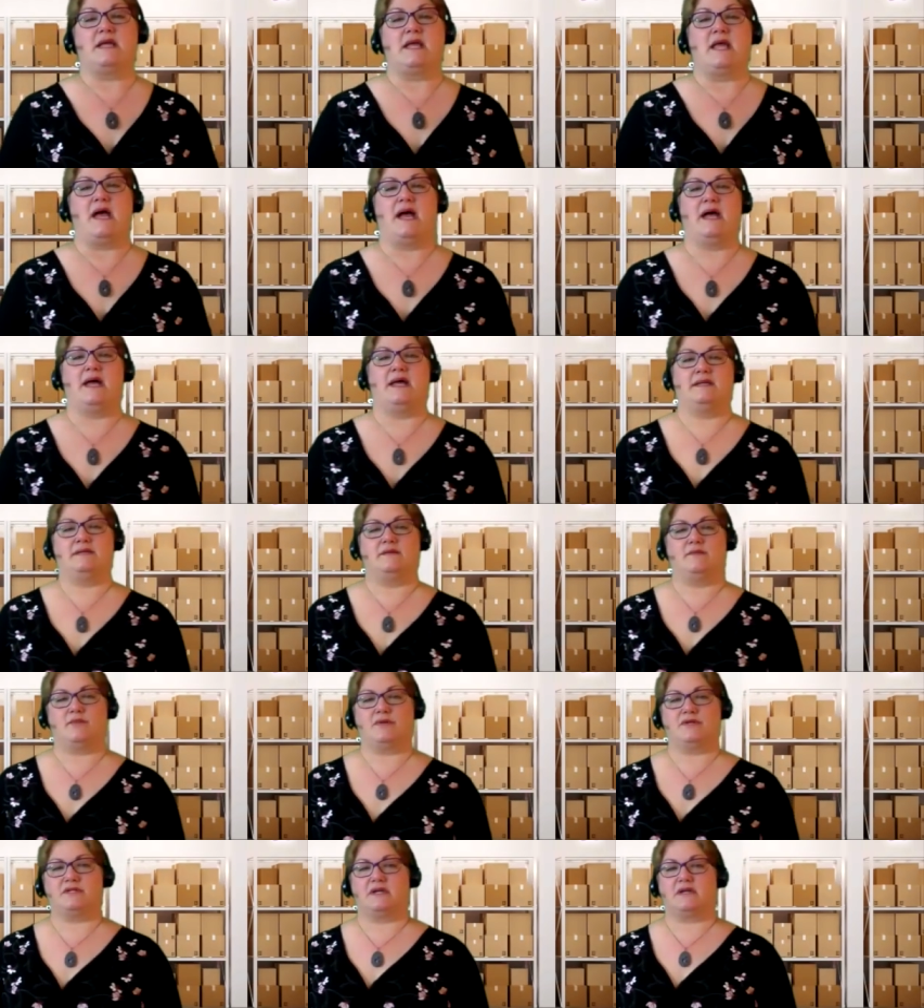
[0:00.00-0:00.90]
And
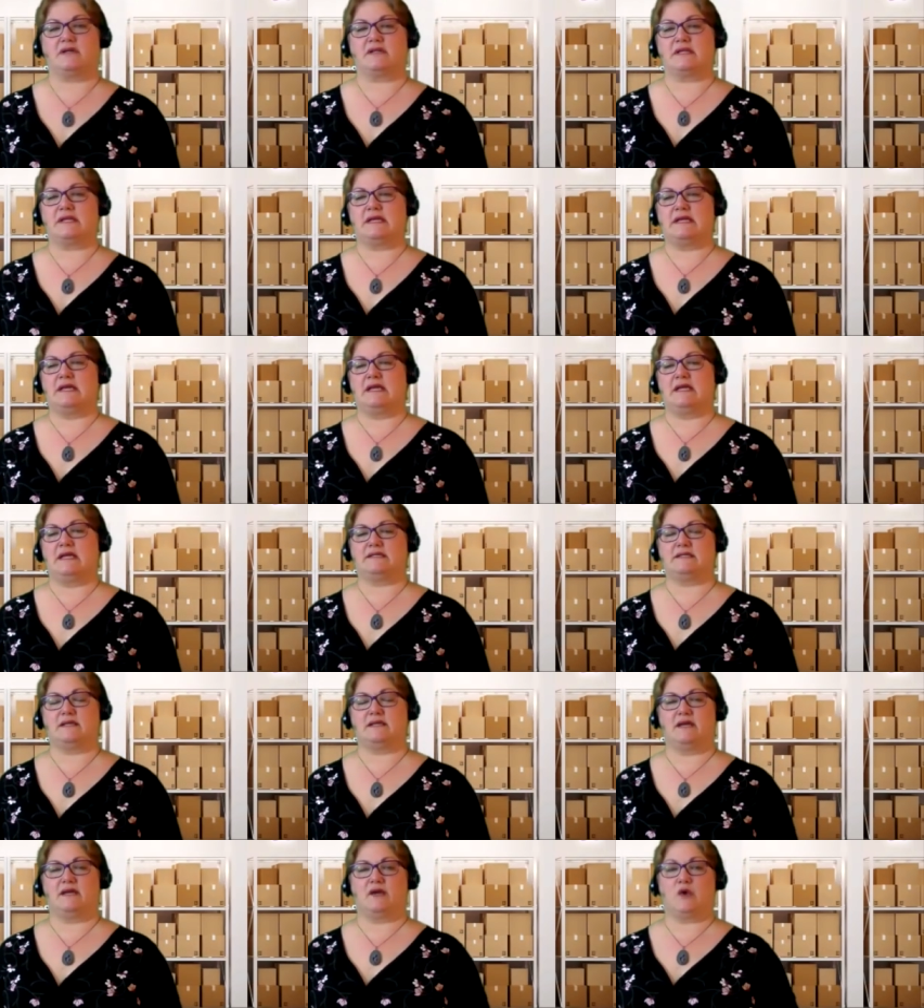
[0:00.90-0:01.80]
particularly it's
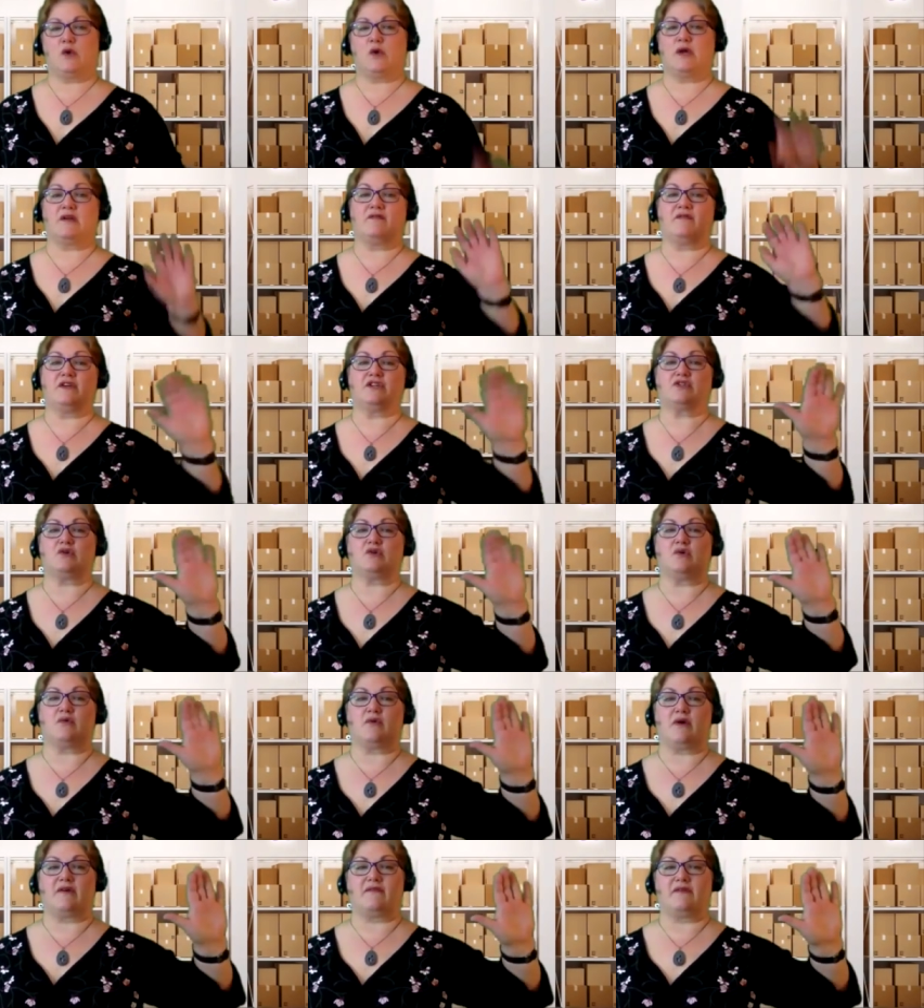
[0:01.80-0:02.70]
a quick
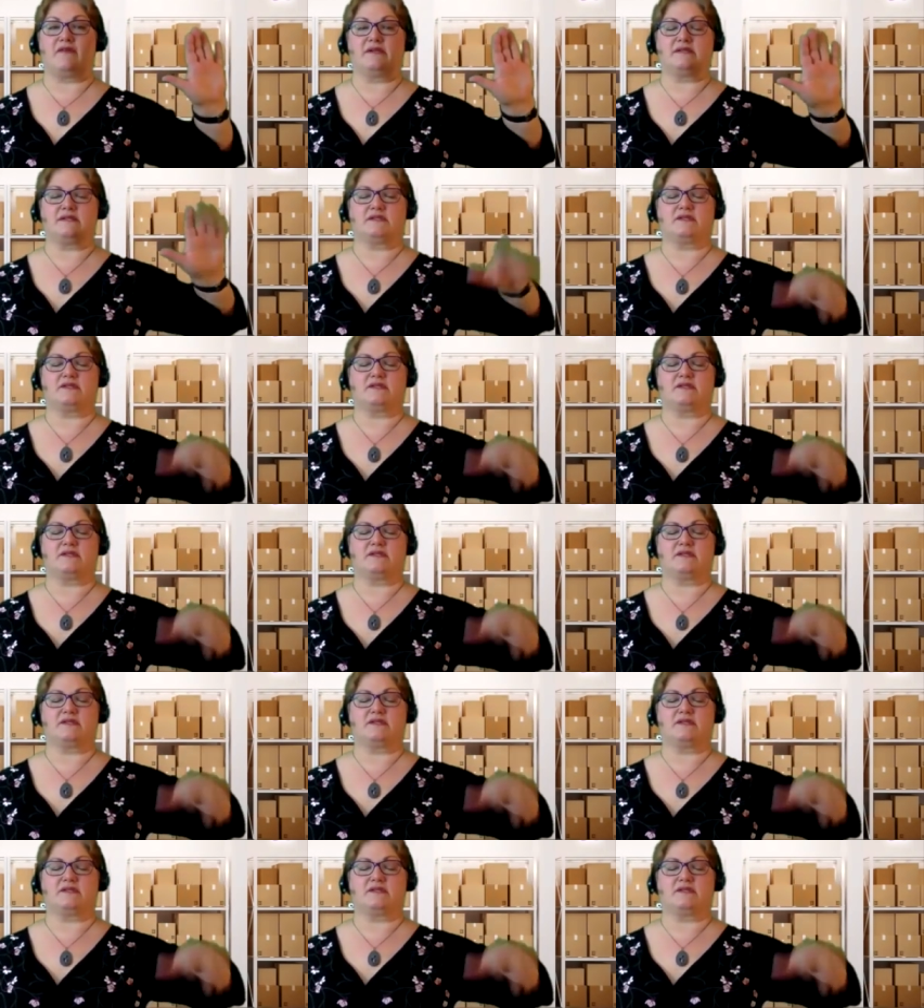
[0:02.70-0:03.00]
visual reference.